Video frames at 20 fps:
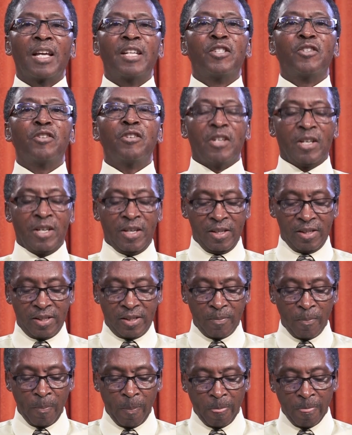
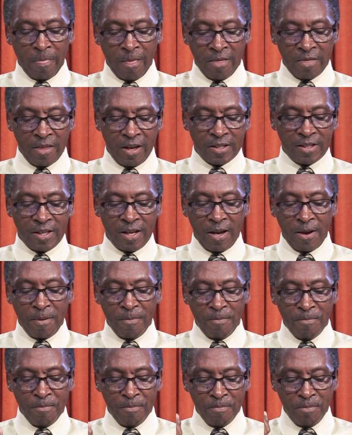trees that are
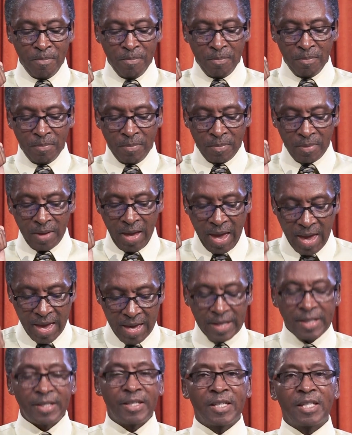
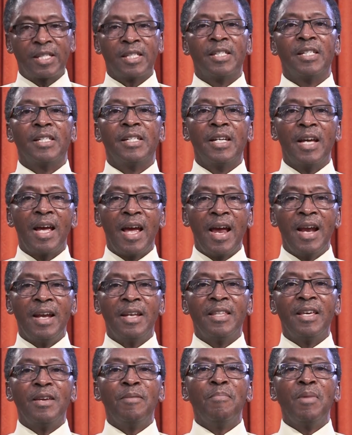hit
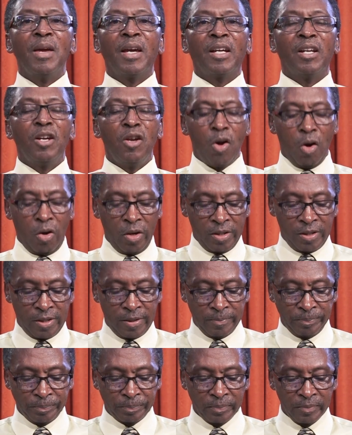and they make
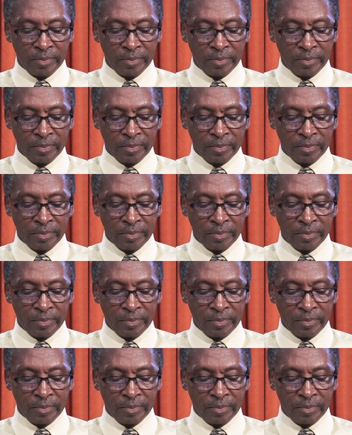noise.